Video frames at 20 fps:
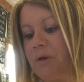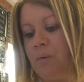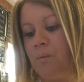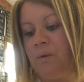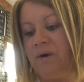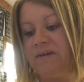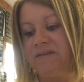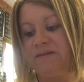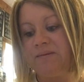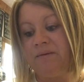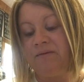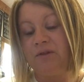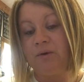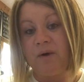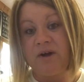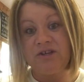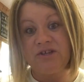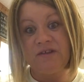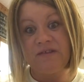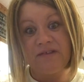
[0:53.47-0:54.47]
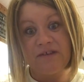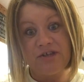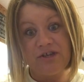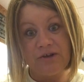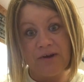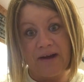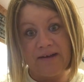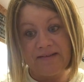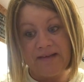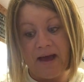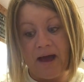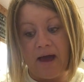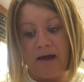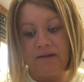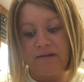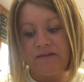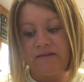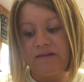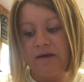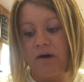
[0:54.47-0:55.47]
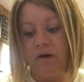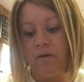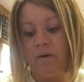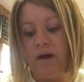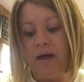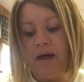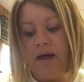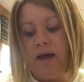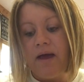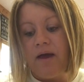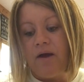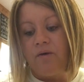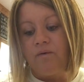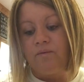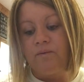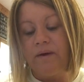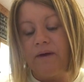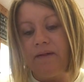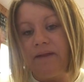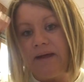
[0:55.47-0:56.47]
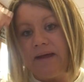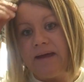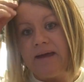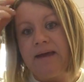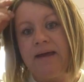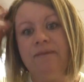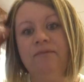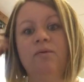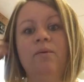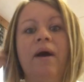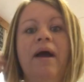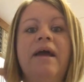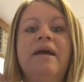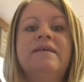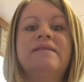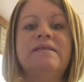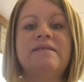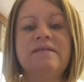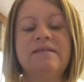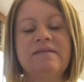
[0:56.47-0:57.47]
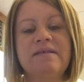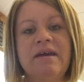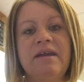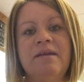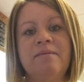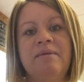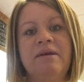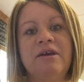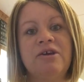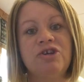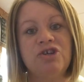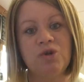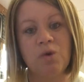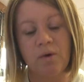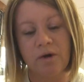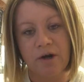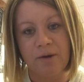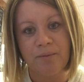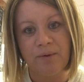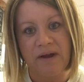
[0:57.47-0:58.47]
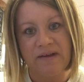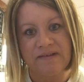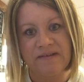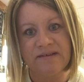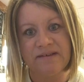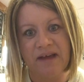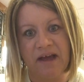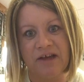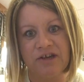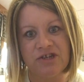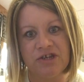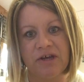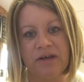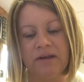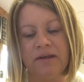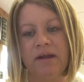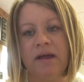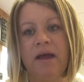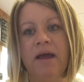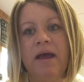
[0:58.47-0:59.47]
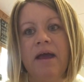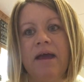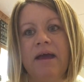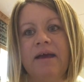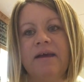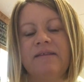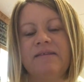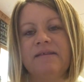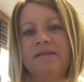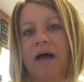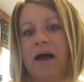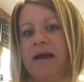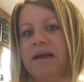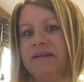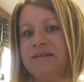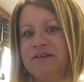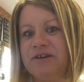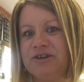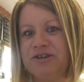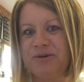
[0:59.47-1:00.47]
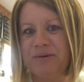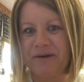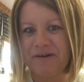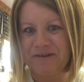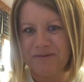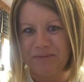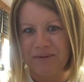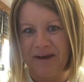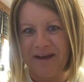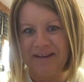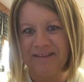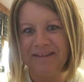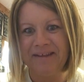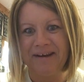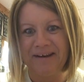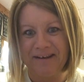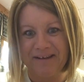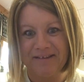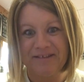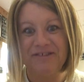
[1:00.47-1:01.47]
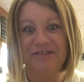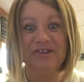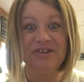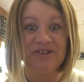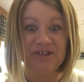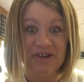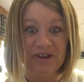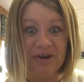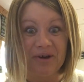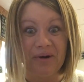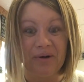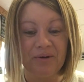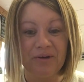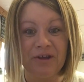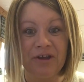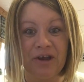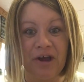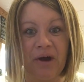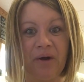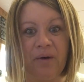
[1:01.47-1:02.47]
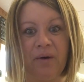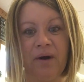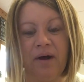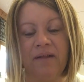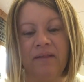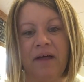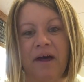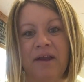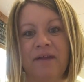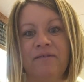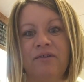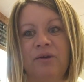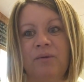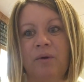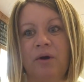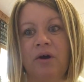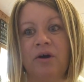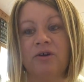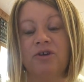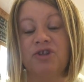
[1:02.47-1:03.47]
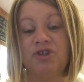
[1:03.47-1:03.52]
with some of the questions that you guys had. So really, giveaways, this is going to be a shorter presentation. It's a lot easier to explain than it is to do. You know, a lot of you all